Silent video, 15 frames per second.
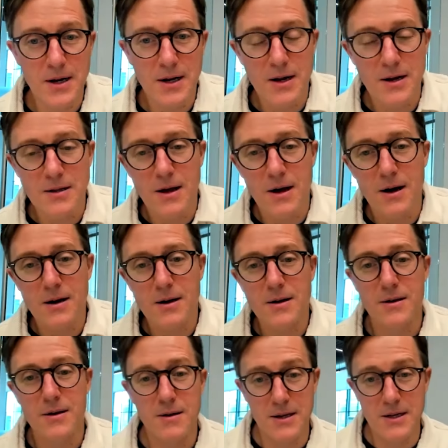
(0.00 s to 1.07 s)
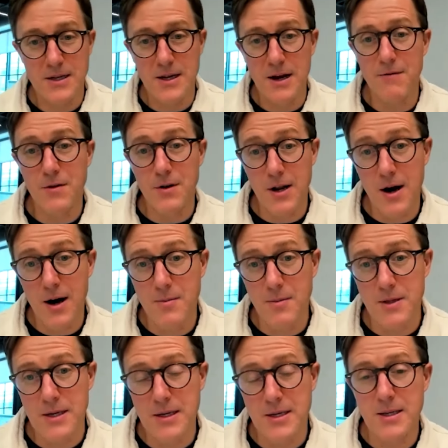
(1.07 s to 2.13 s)
it can unlock, discover
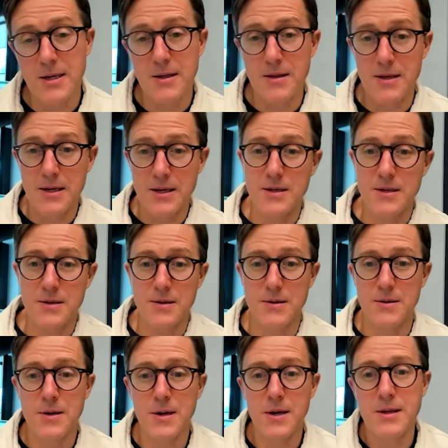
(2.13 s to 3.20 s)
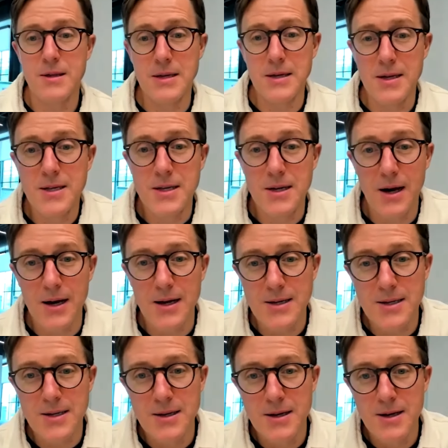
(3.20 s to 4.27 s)
anomalies that lead to the insights
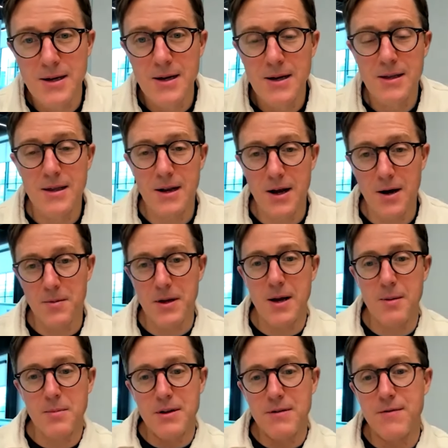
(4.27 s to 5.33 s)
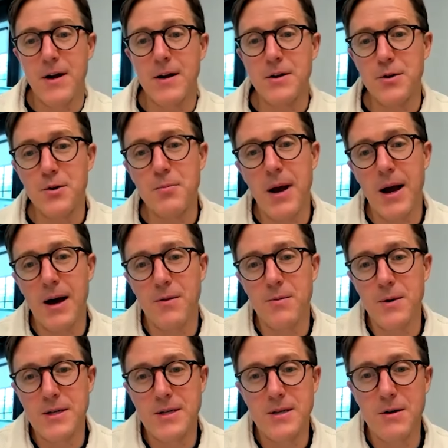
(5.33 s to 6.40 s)
that help the company find new
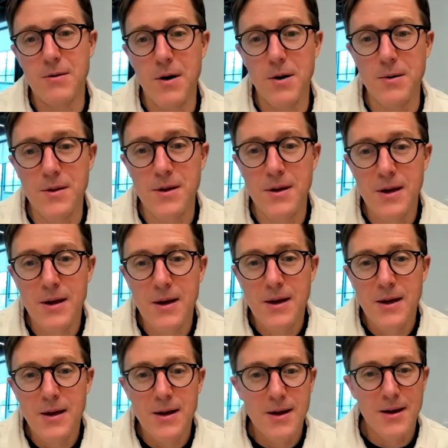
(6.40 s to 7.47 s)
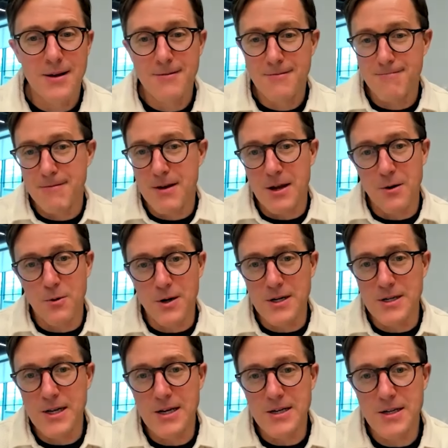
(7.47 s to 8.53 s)
pathways to growth. And
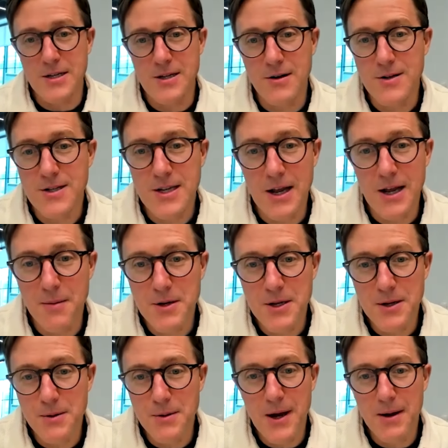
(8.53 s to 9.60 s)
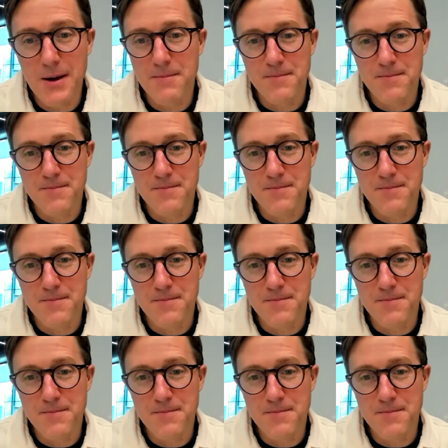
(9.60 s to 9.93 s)
organizations aren't set up to do that.